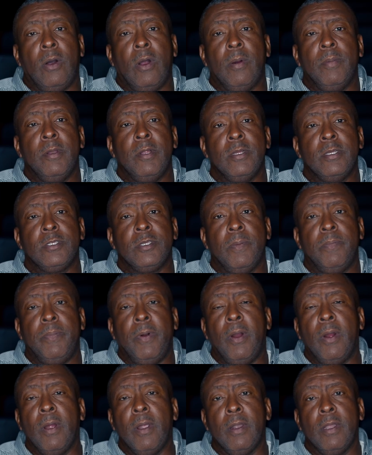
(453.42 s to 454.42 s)
Auburn is a
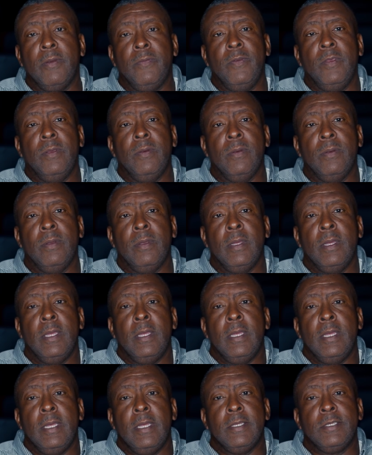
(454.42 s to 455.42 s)
part of you.
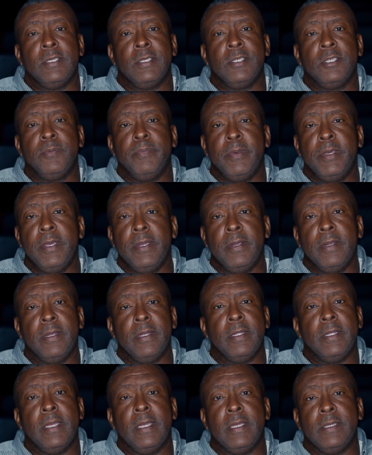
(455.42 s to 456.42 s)
It's a
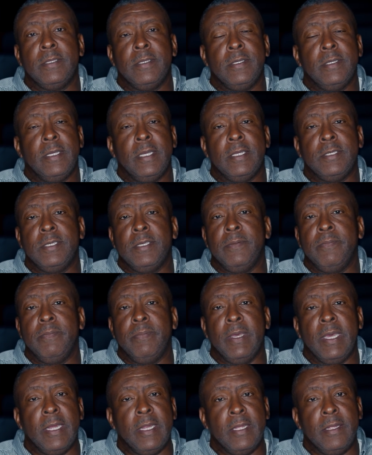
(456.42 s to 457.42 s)
spirit that's that's
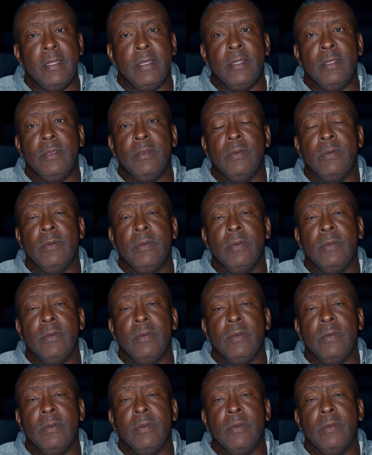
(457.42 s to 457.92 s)
embedded in you.